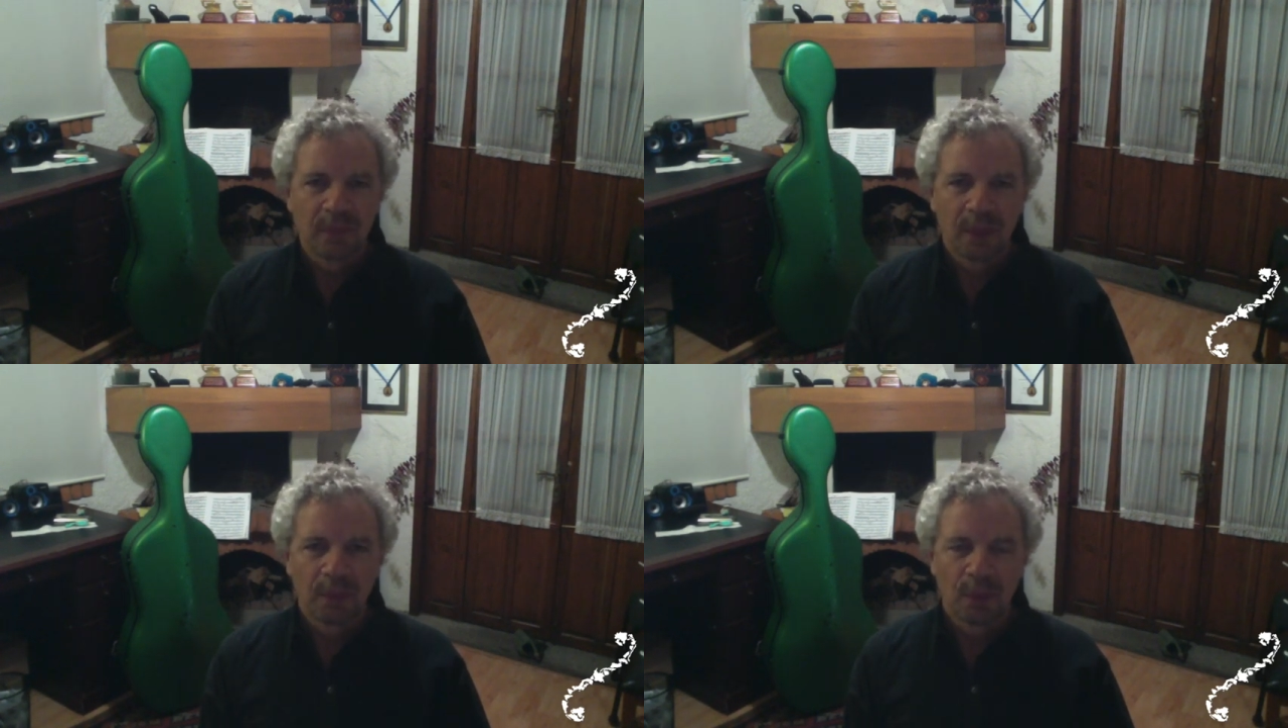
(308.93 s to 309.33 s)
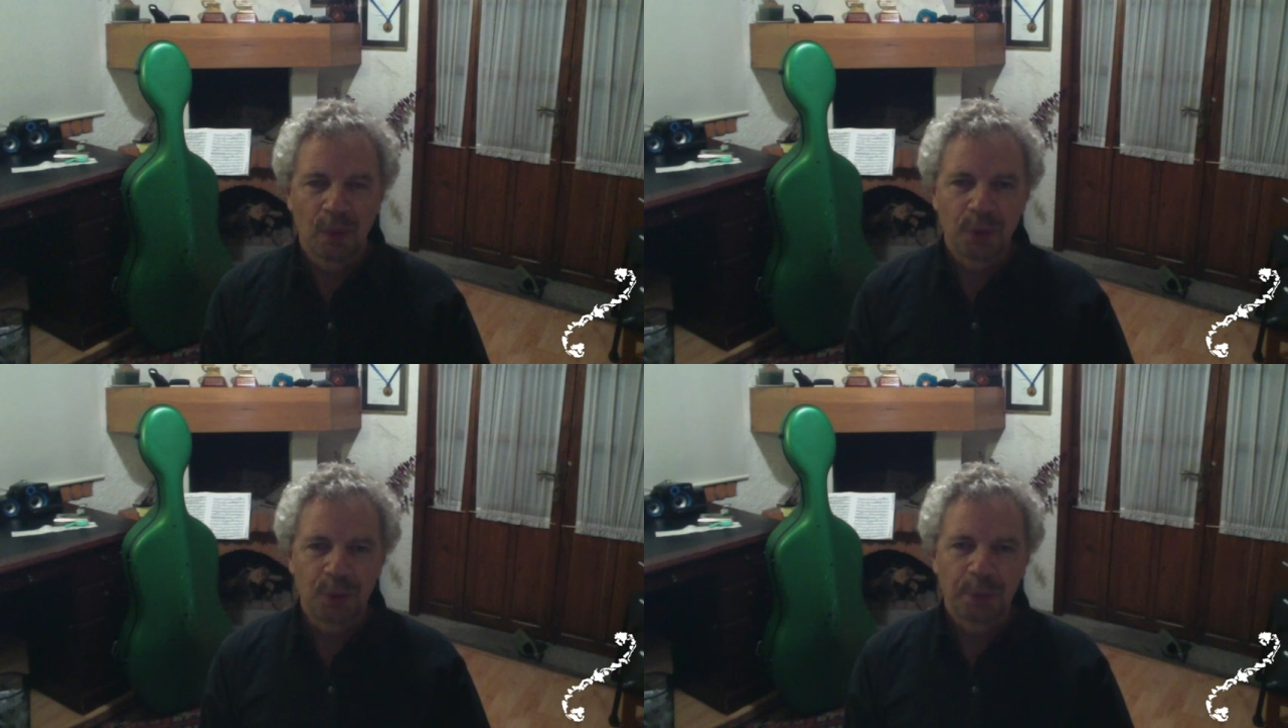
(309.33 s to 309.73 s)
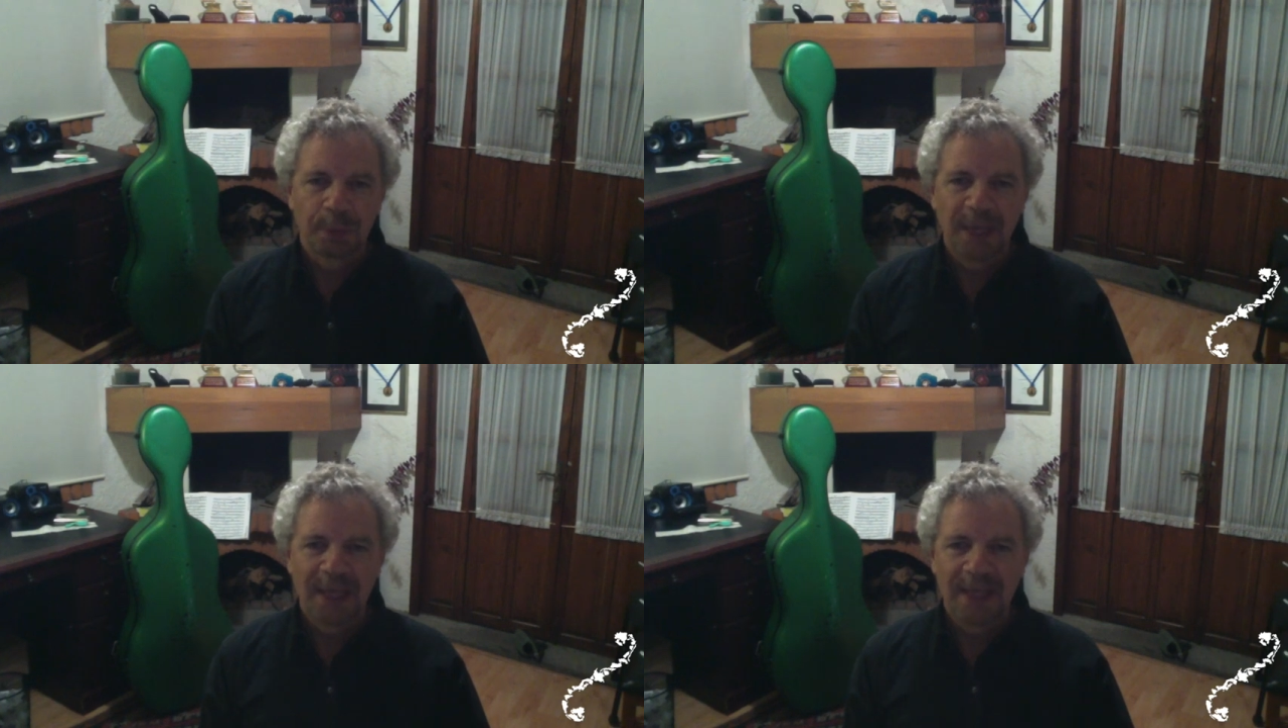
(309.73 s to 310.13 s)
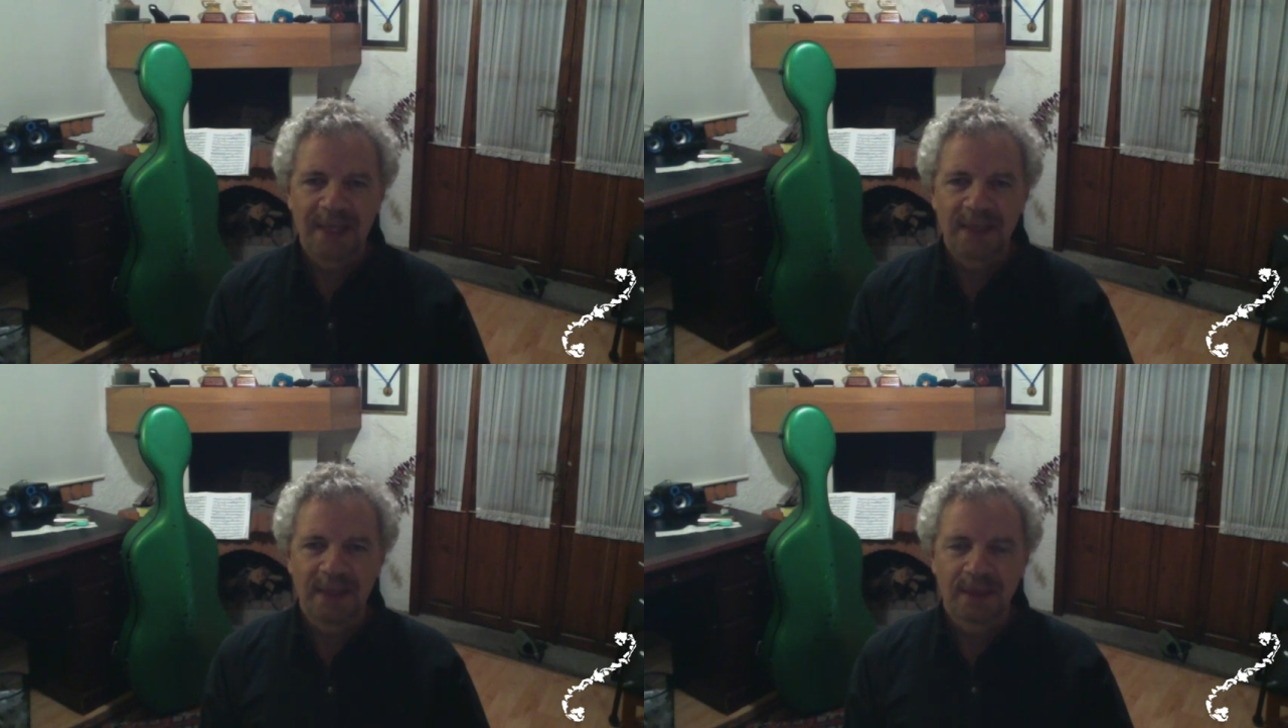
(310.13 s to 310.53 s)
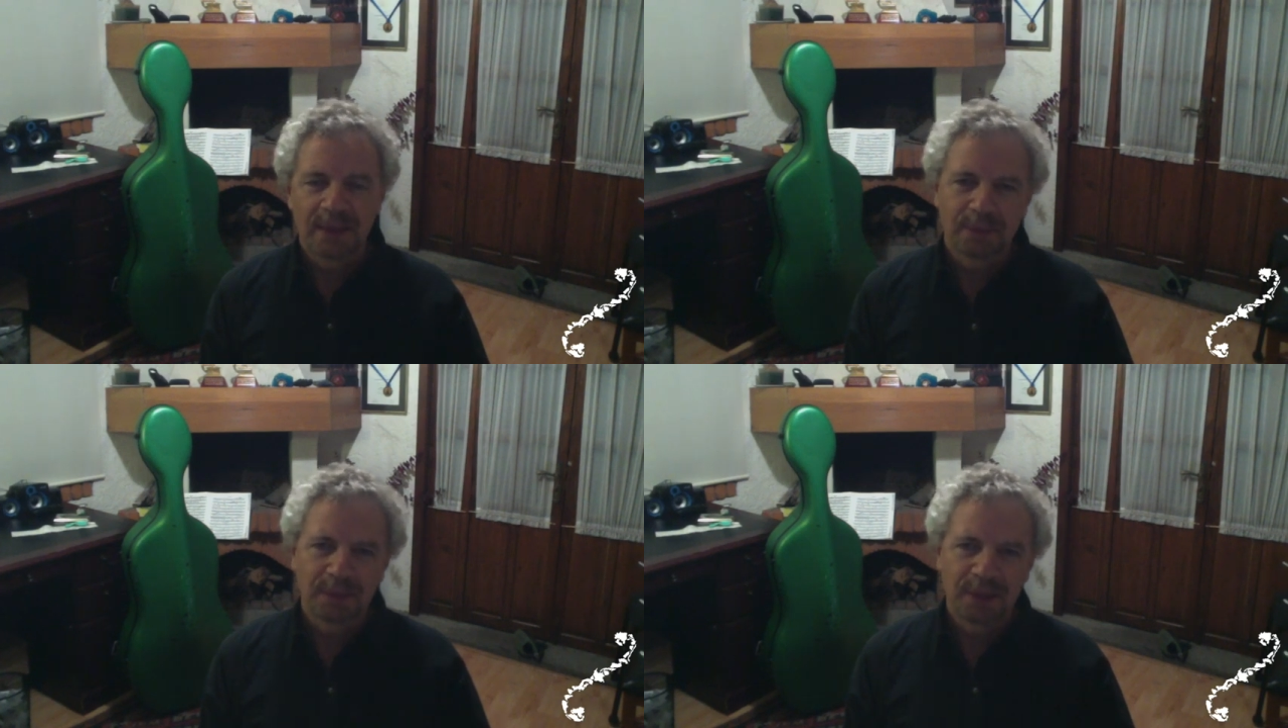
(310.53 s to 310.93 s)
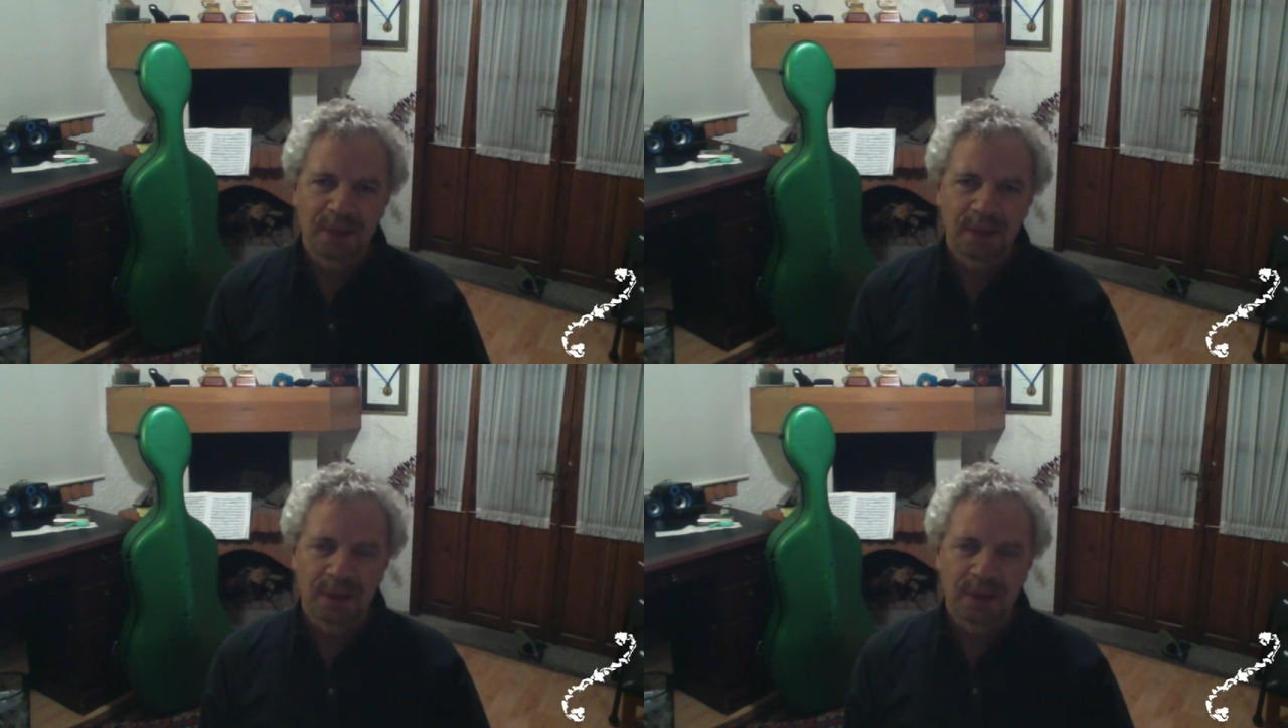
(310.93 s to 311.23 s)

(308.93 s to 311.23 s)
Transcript: most played pieces